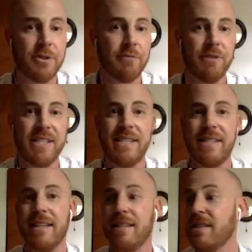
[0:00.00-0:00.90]
of
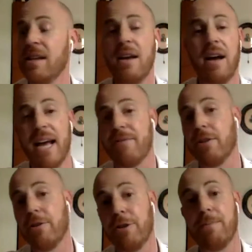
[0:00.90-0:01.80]
resistance? I have to
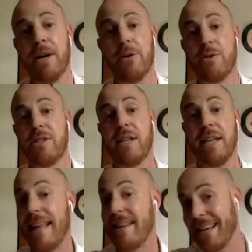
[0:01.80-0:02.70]
learn about
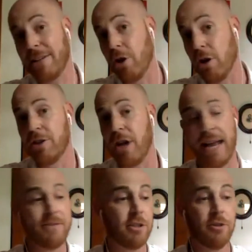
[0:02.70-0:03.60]
technology. I
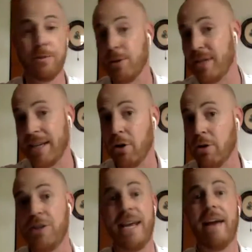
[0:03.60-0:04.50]
have to learn about
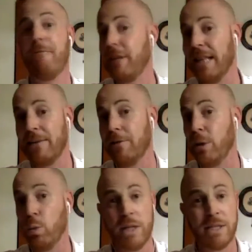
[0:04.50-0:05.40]
technology, every level of
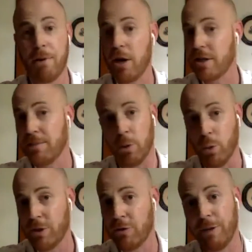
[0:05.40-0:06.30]
it. What's possible,
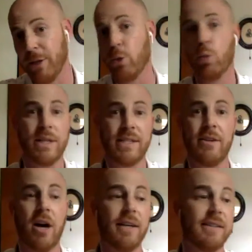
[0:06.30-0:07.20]
what's real, what's
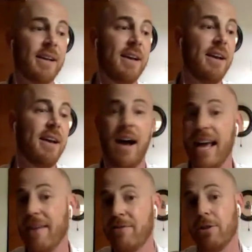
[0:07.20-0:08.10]
not. I
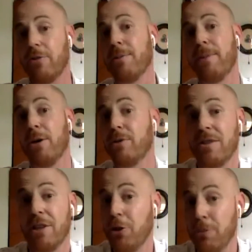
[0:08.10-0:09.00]
have to learn about
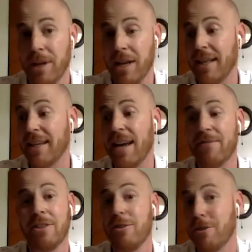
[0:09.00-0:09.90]
the human, like I have
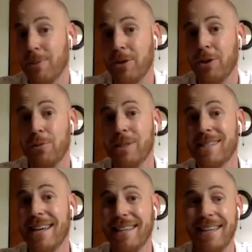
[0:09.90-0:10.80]
to learn about the human
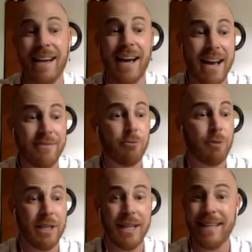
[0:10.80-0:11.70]
psyche. I have to
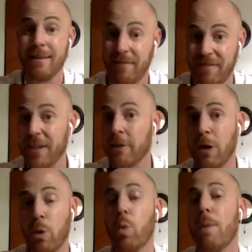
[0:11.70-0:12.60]
really figure
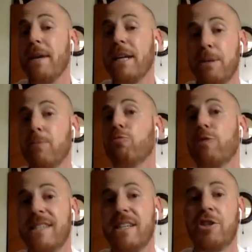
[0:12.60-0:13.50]
out what makes people
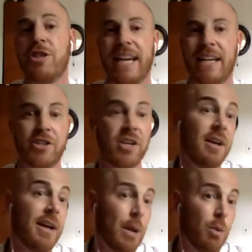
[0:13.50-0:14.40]
resist change
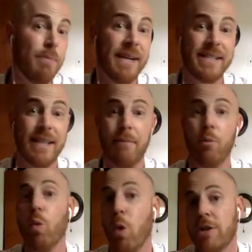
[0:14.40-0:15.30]
and what makes them
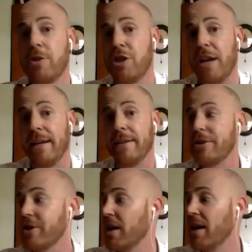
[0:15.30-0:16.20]
want change.
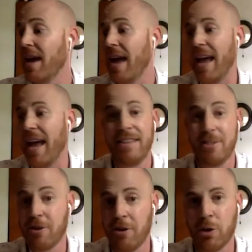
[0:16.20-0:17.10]
And
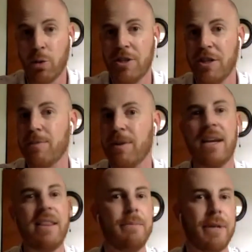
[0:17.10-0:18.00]
these are hard questions, but
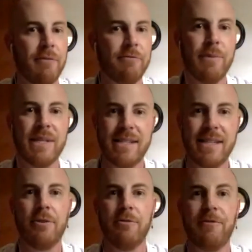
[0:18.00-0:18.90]
none of them come from a
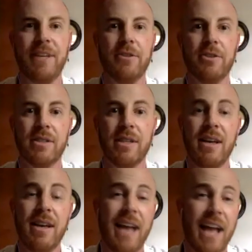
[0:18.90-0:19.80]
single field.
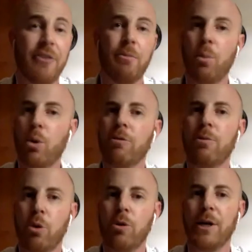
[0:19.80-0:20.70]
And the more
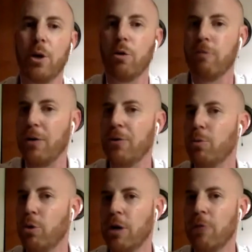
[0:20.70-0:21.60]
and more I go around, the
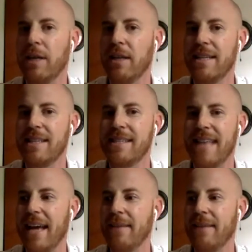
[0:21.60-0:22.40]
more I realize is that